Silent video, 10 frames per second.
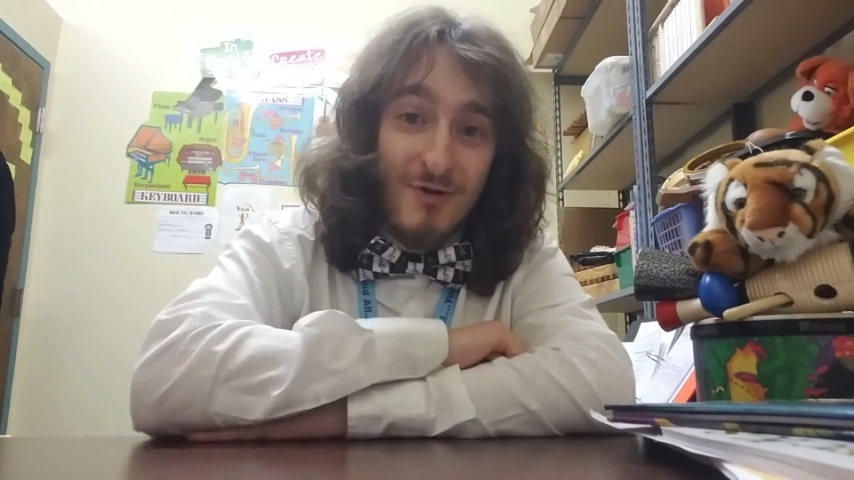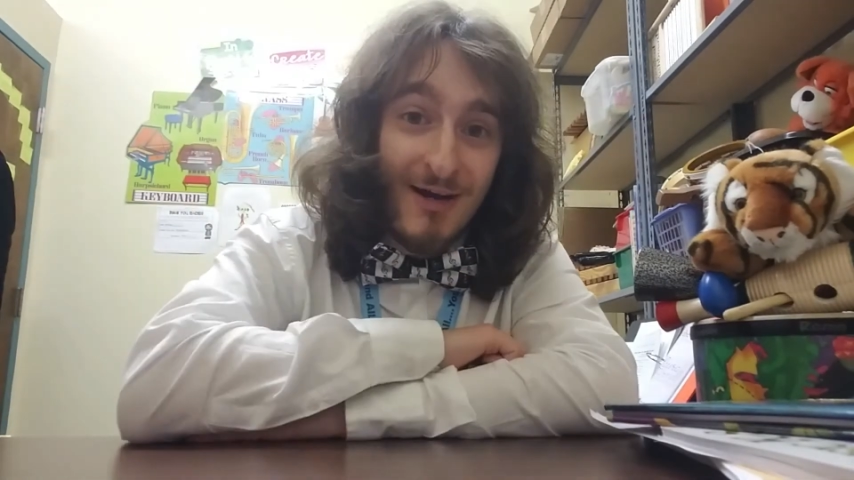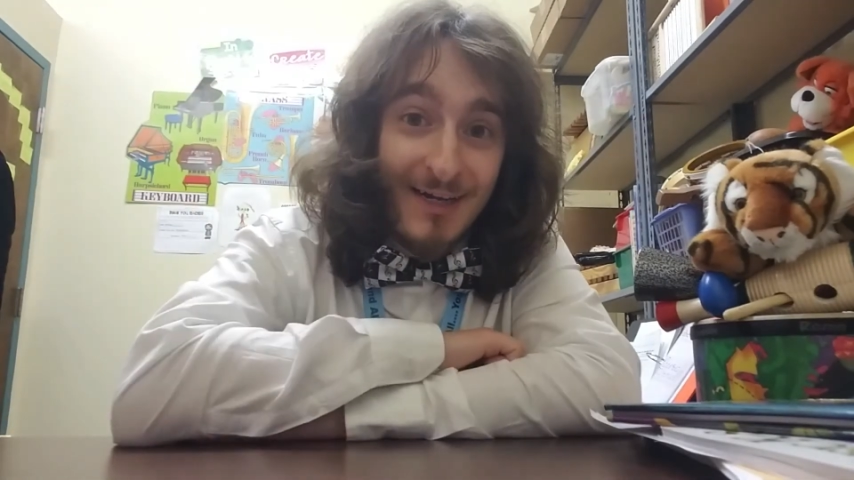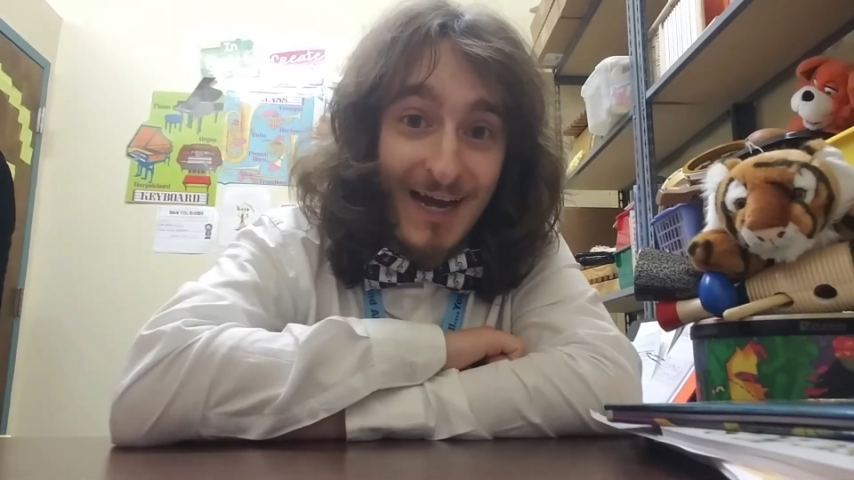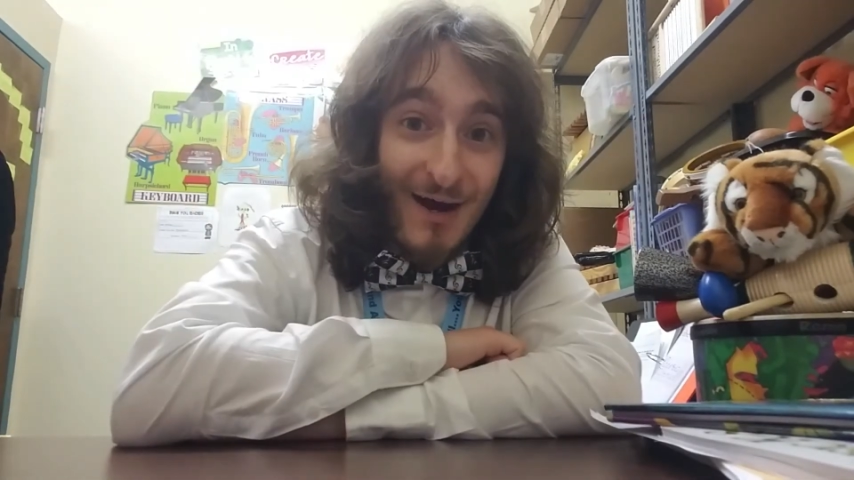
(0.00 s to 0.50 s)

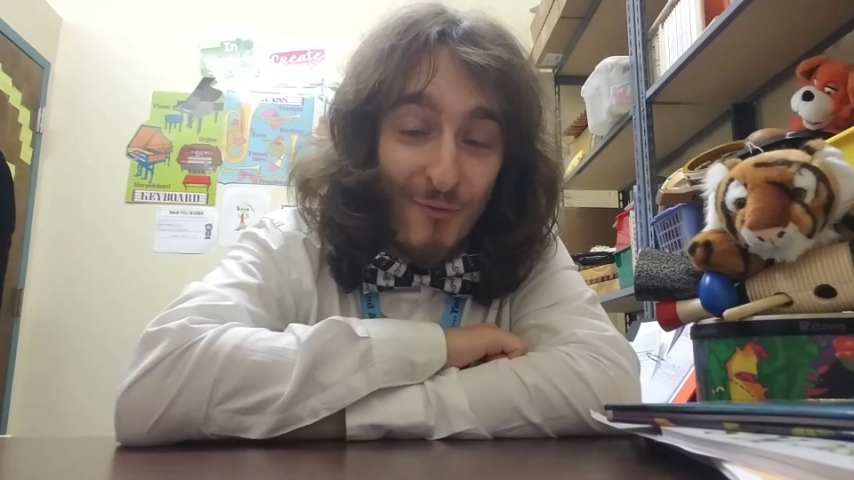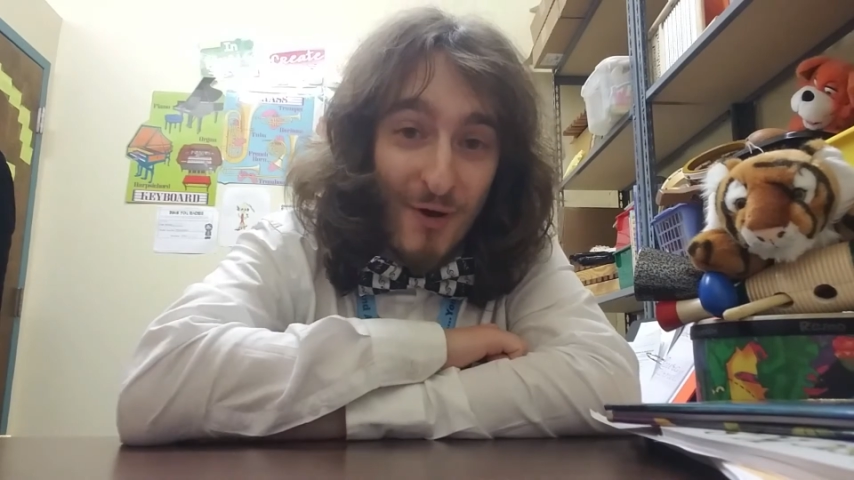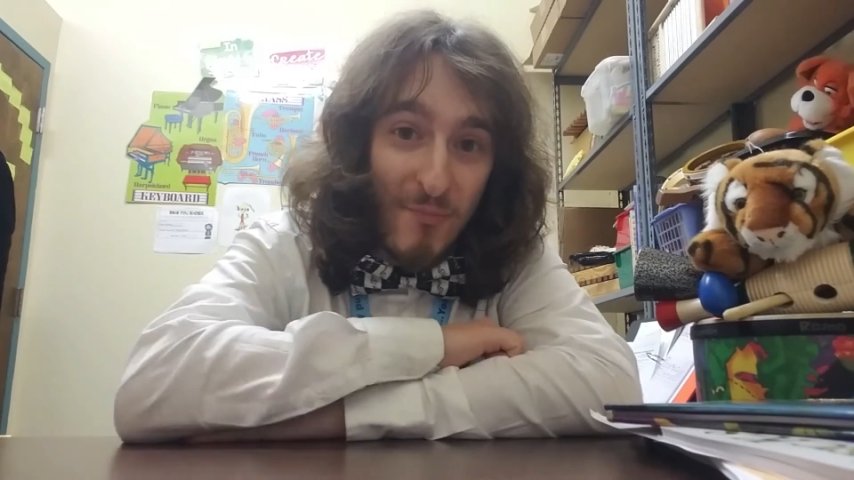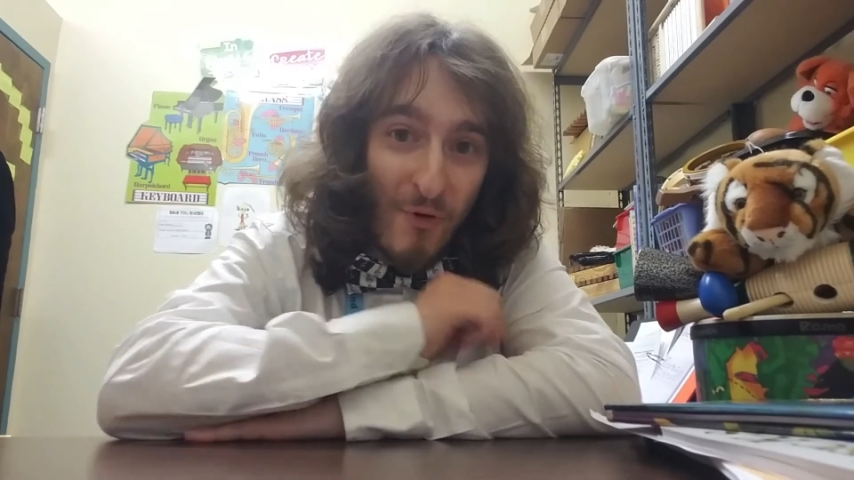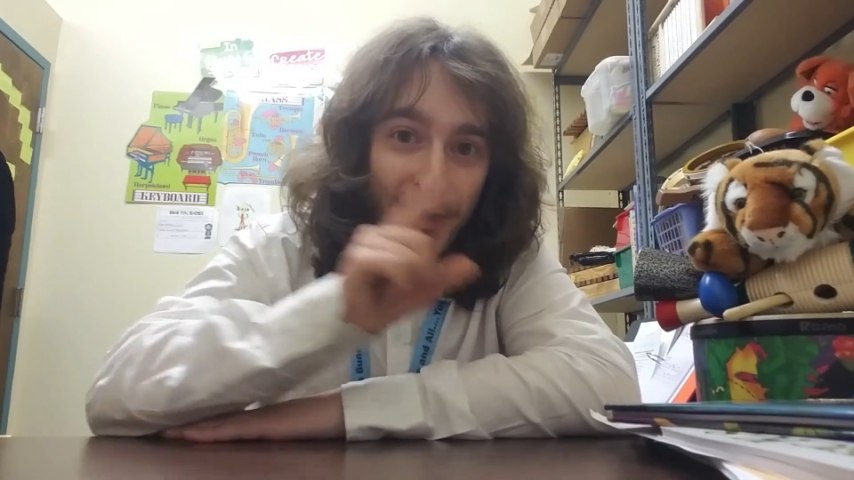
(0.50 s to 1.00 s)
rocking out,
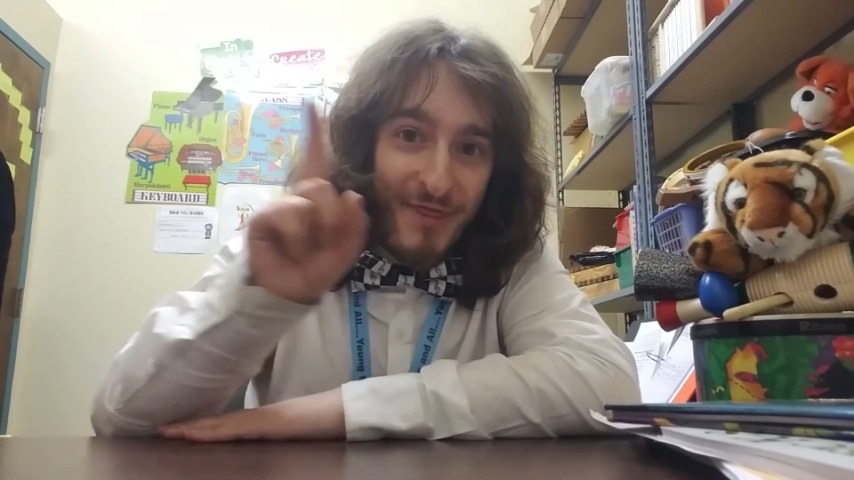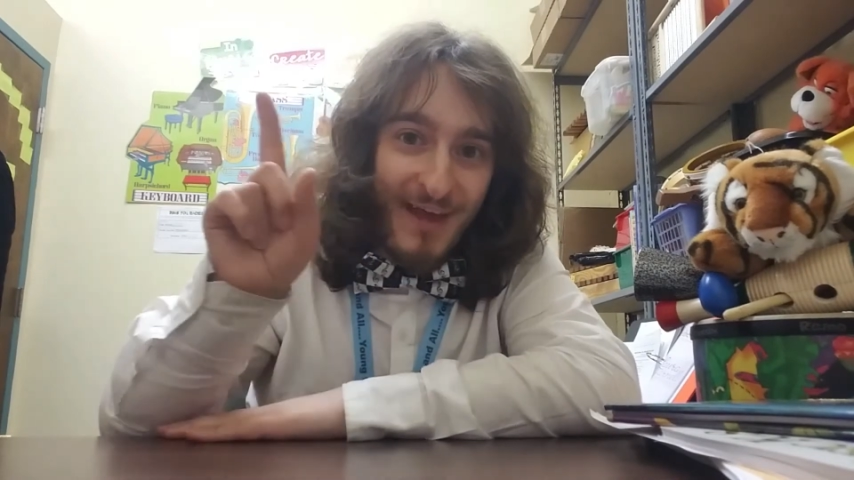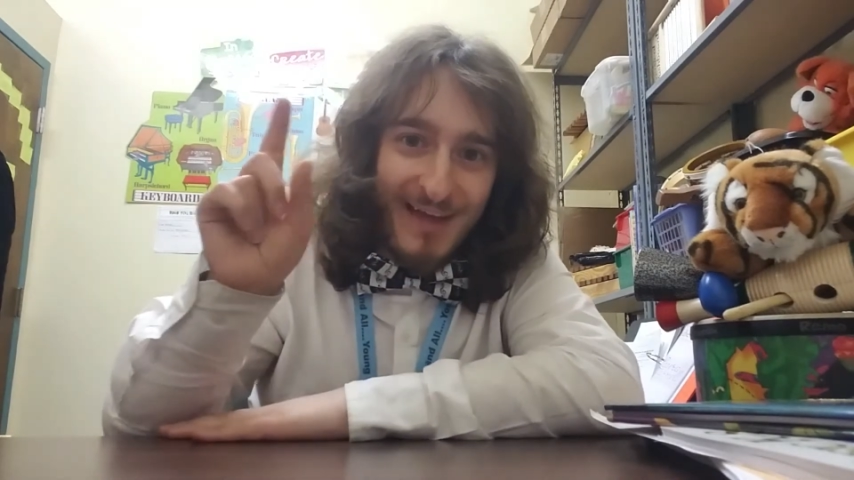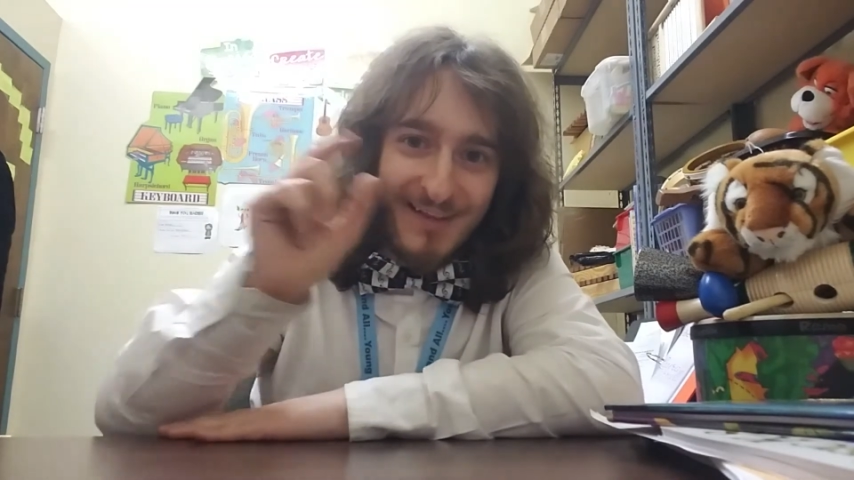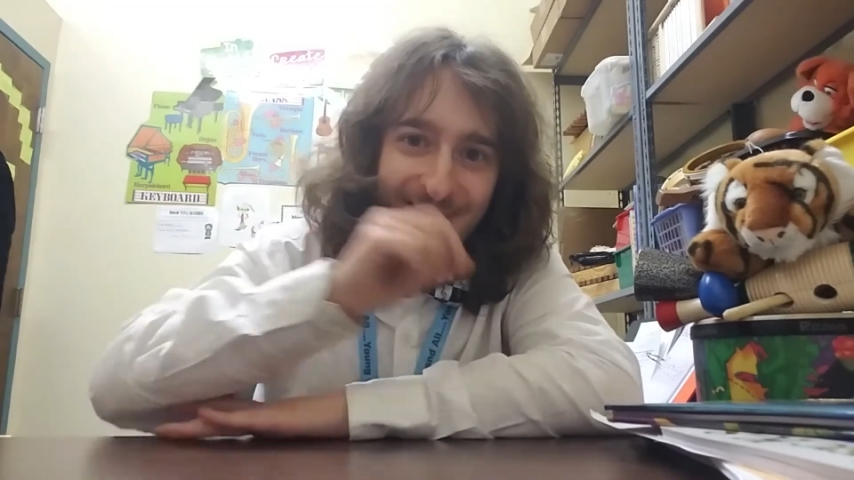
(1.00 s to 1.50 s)
one more
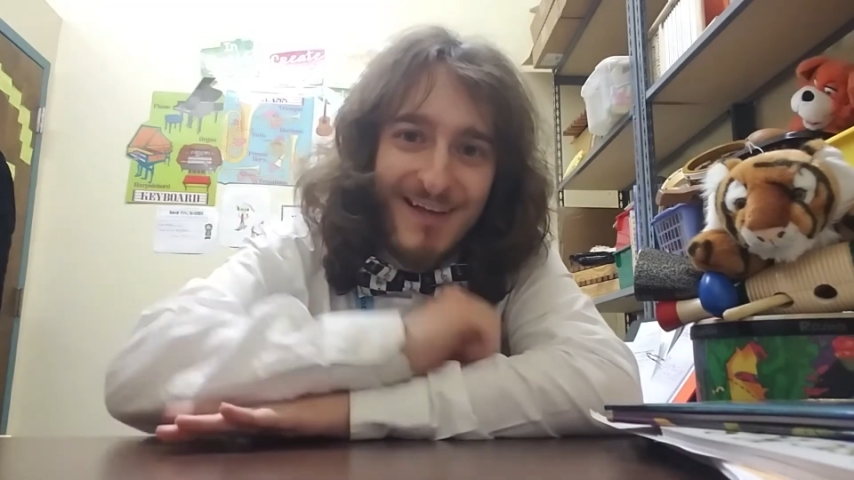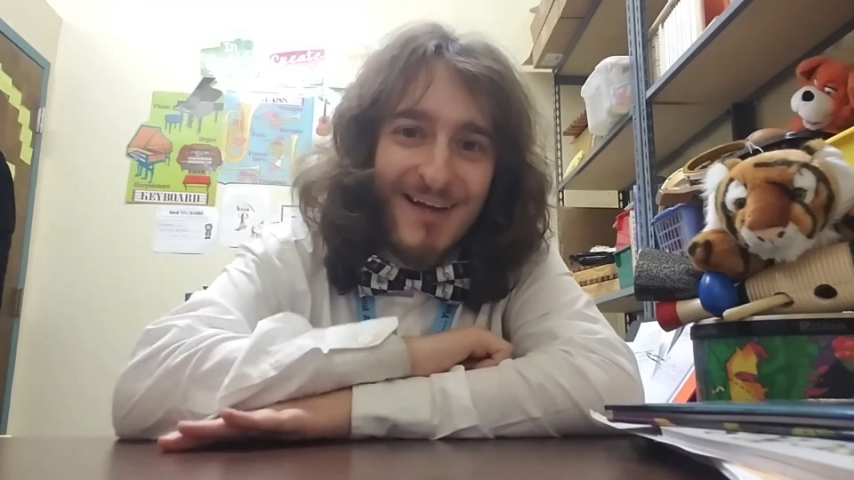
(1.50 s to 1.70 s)
thing.